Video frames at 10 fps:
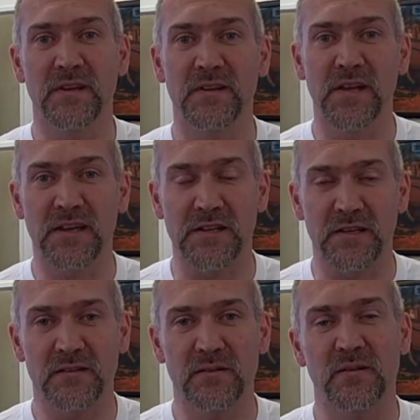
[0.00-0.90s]
In the
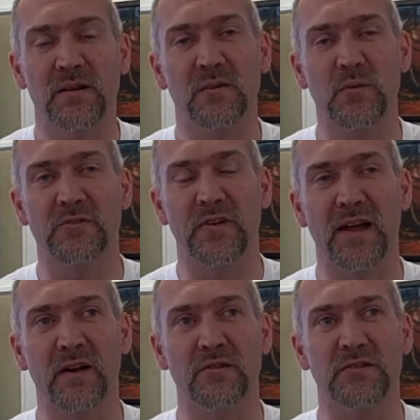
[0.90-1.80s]
Yeading, we
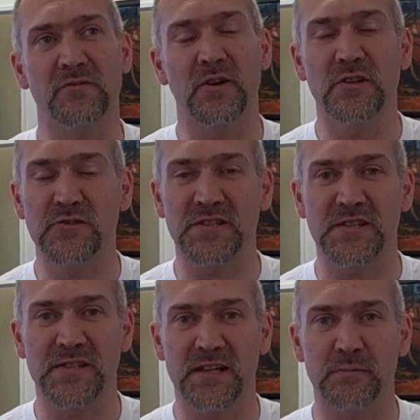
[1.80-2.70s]
found a very
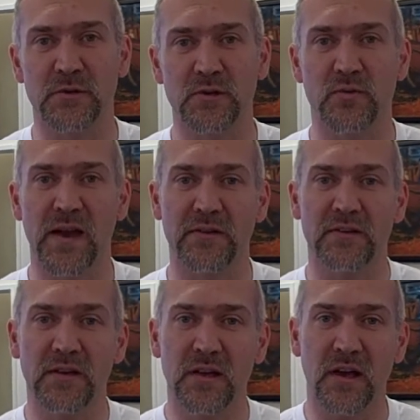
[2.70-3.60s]
interesting settlement that
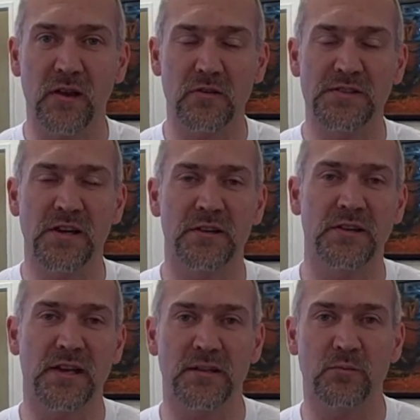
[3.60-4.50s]
ran alongside
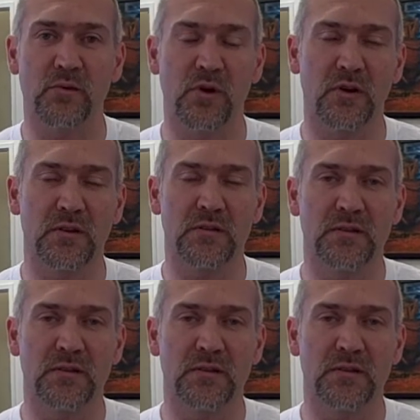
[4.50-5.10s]
the Yeading Brook.